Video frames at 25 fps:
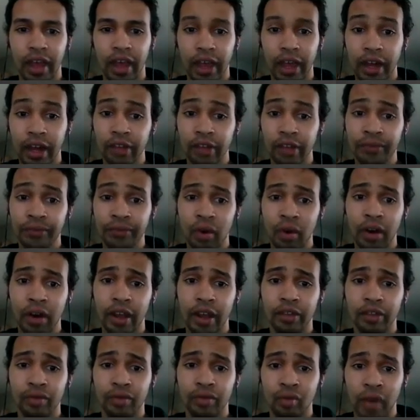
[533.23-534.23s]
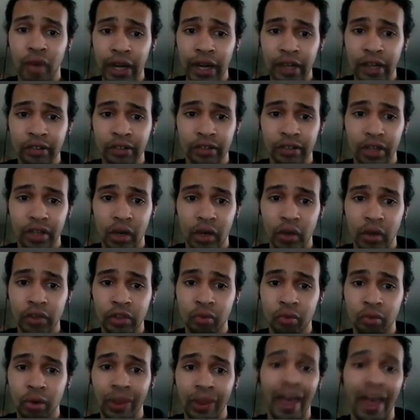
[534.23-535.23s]
And as far as ratings go,
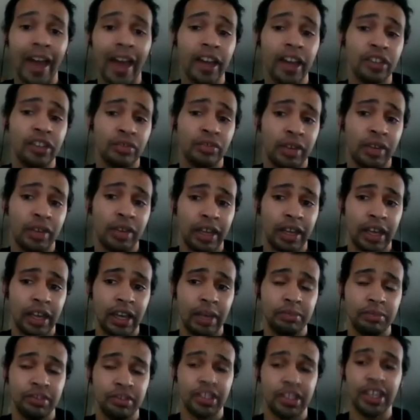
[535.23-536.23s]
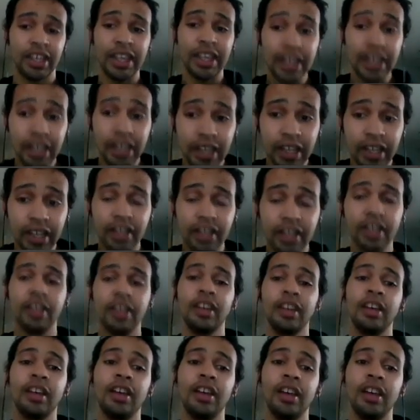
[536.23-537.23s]
it's one of the highest rating games
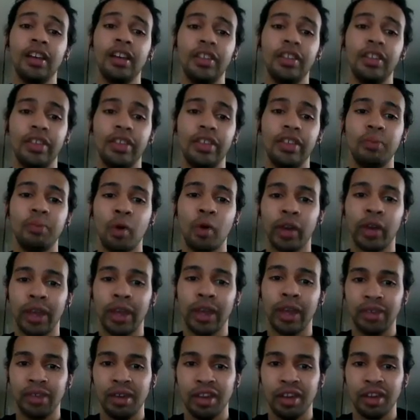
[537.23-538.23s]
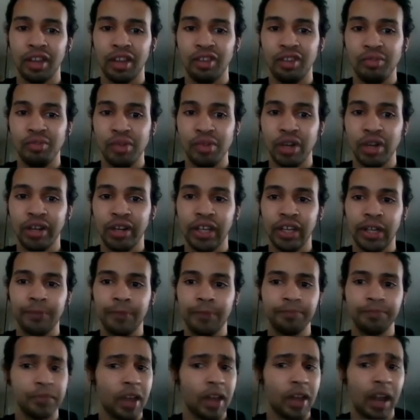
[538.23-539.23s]
in the Board Game Geek
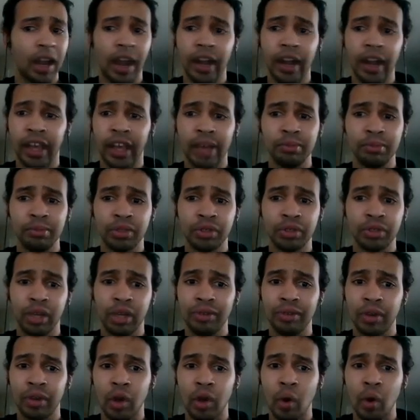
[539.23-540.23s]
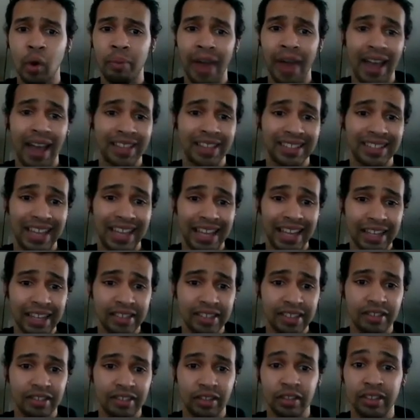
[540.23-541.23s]
community. A lot of games don't even go past
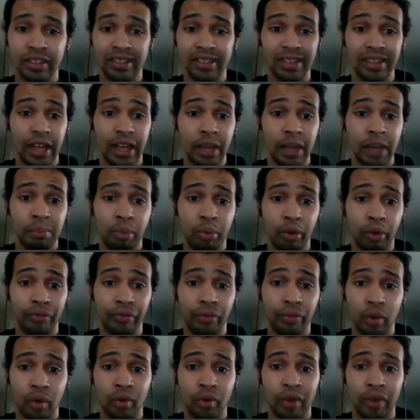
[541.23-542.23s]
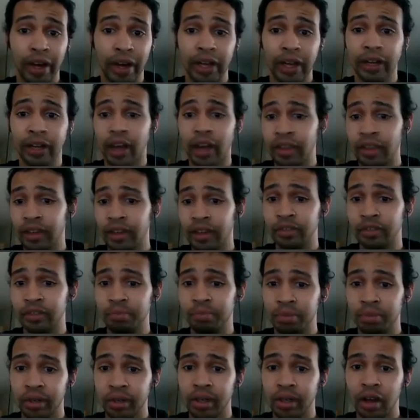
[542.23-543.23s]
8. So this is an 8.4 rating. I that's
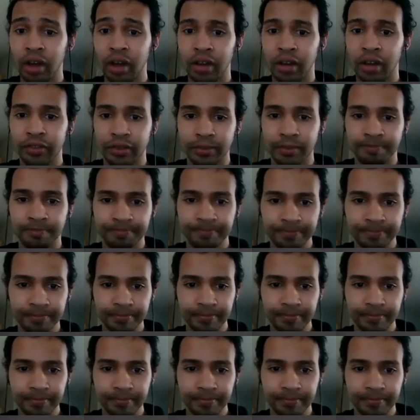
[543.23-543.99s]
pretty awesome.